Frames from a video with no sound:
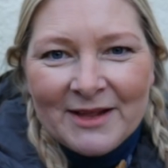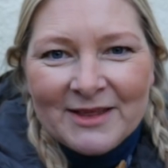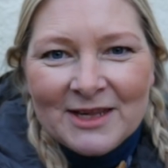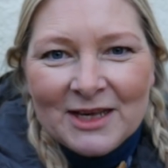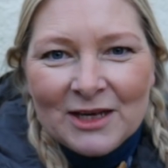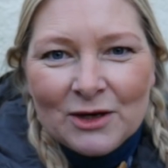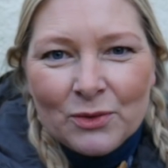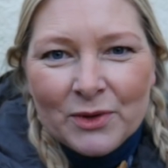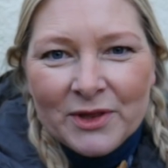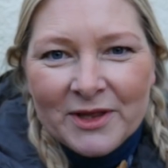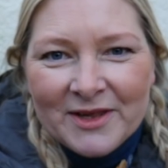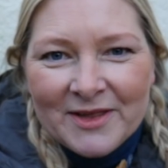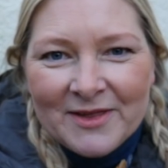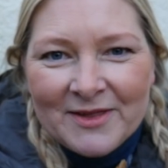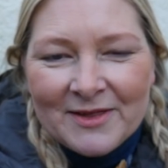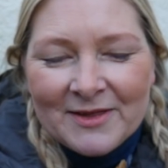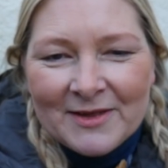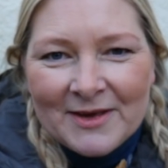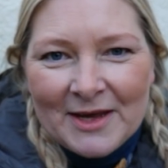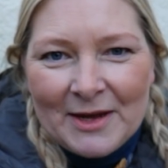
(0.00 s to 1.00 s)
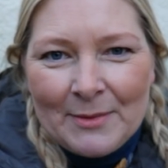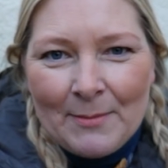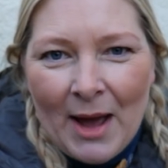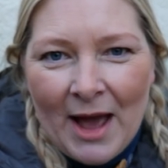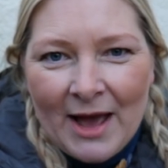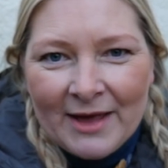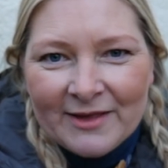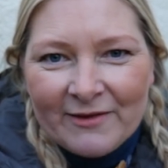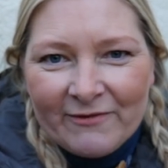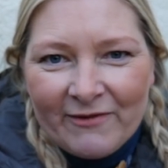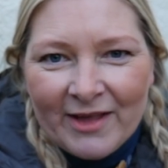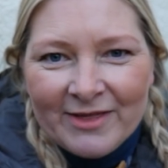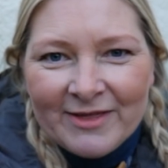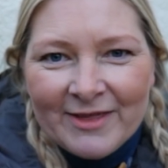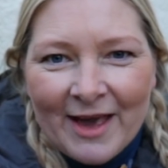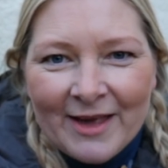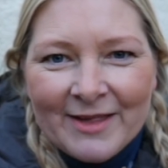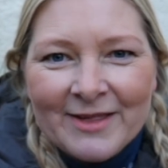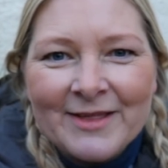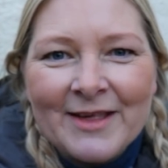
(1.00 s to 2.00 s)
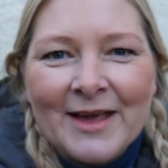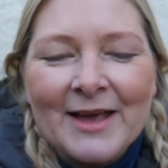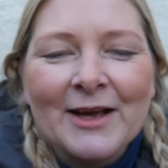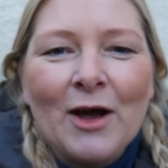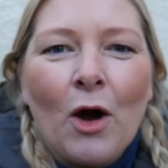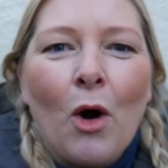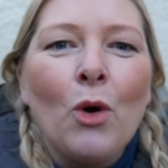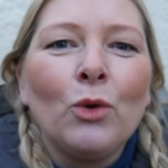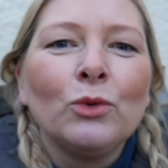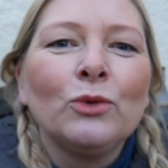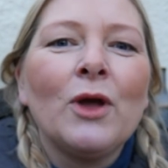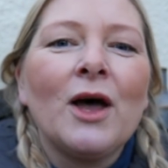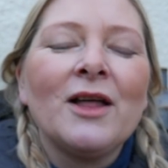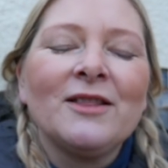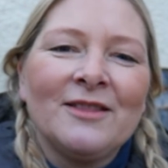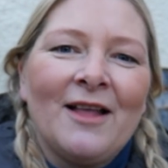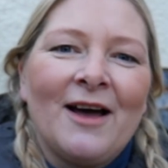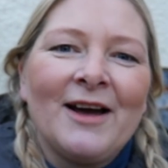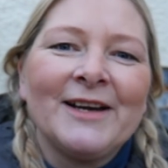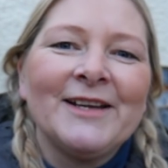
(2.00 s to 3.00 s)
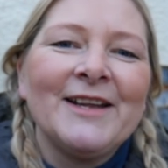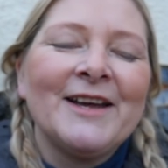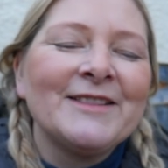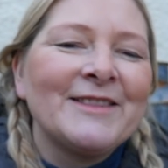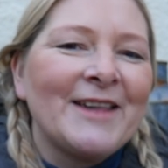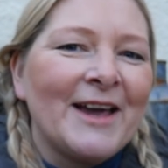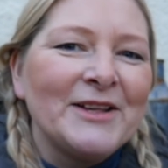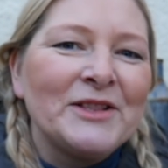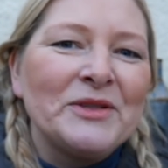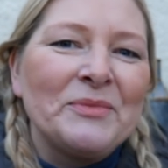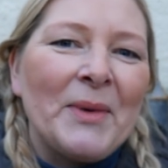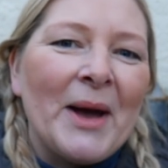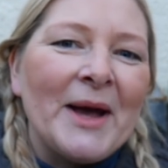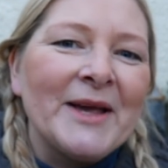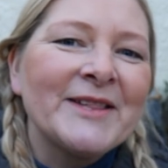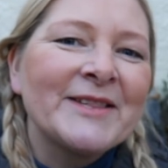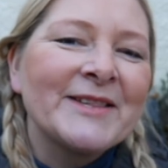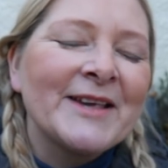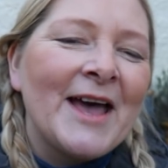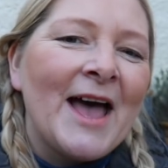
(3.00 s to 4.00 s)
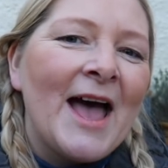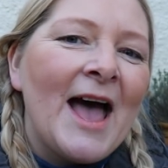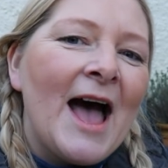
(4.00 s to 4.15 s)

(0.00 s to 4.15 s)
Antiquities Scheme has a fantastic online database,